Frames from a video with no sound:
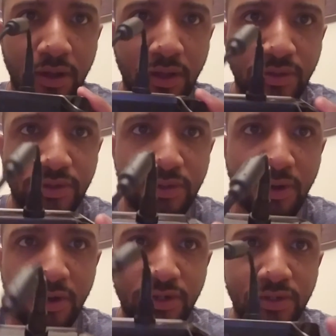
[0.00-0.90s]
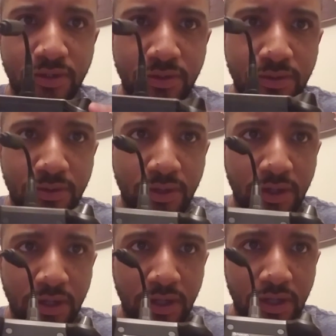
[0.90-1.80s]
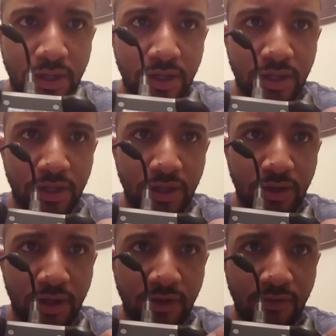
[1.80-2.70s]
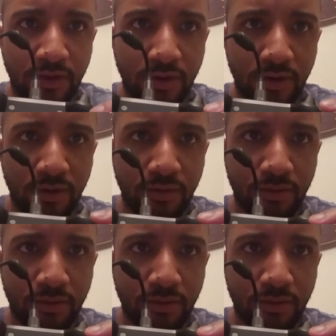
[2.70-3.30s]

L2, R2, then you have your